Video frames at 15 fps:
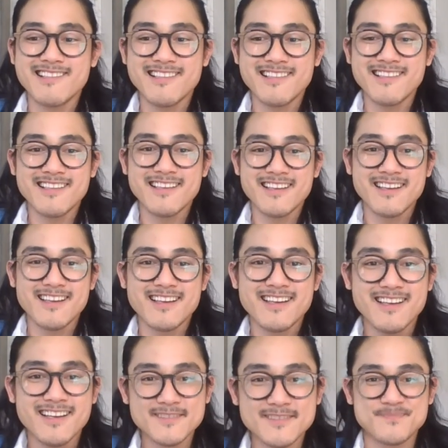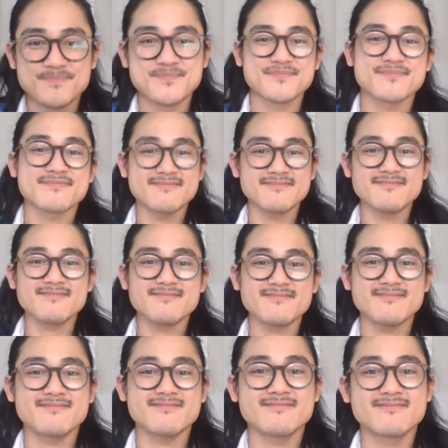
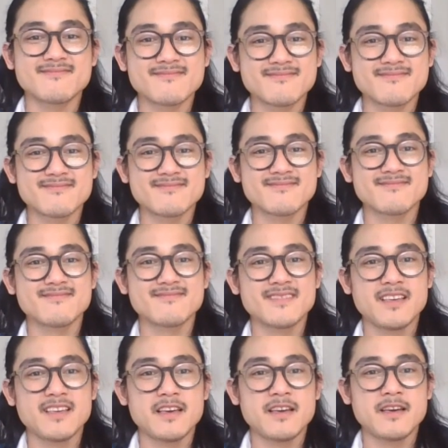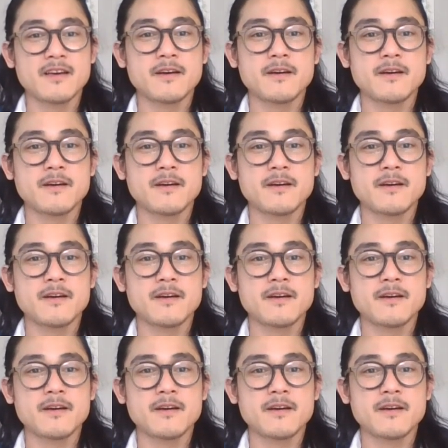(no one is talking)